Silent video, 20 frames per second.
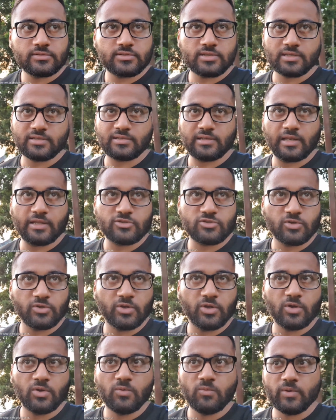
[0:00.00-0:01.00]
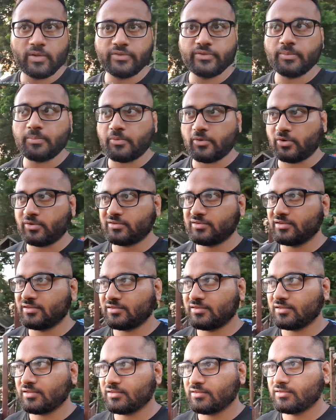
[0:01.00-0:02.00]
just let you know what the
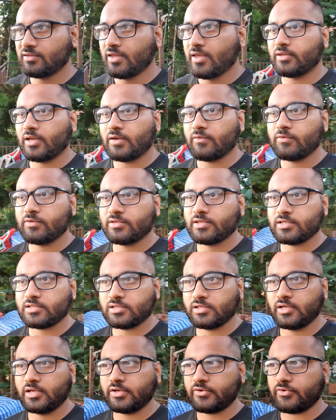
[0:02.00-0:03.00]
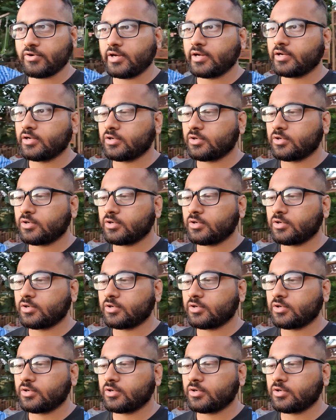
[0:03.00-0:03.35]
process is. I was actually trying